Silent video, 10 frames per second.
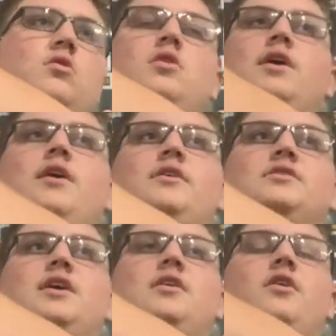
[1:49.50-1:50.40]
Damn, is
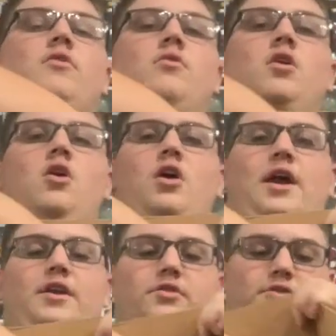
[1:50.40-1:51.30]
that? No. All
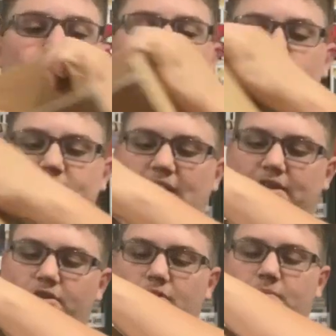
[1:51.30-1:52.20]
right, so no
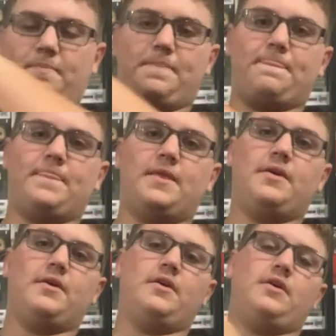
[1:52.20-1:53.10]
protector.
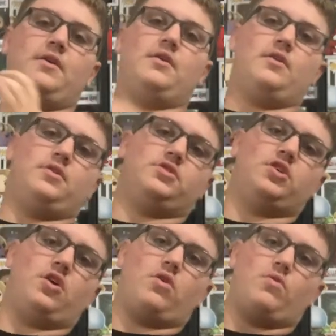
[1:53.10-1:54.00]

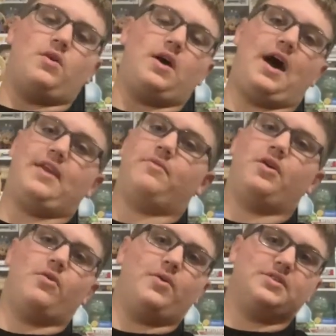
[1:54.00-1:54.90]
So I don't
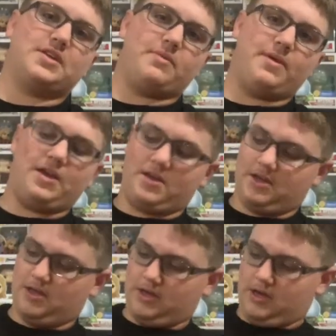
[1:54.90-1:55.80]
know what's going to be it.
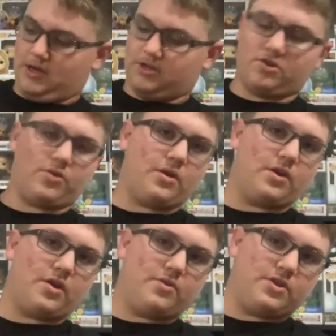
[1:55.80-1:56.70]
So we're going to
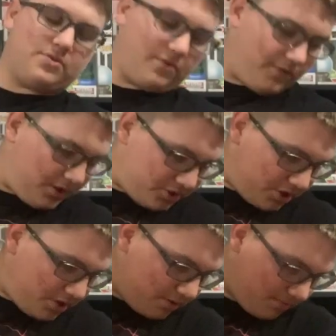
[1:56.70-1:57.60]
go with this one first.
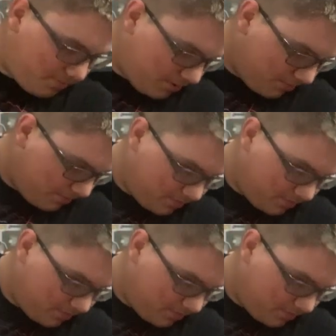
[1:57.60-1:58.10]
Boom.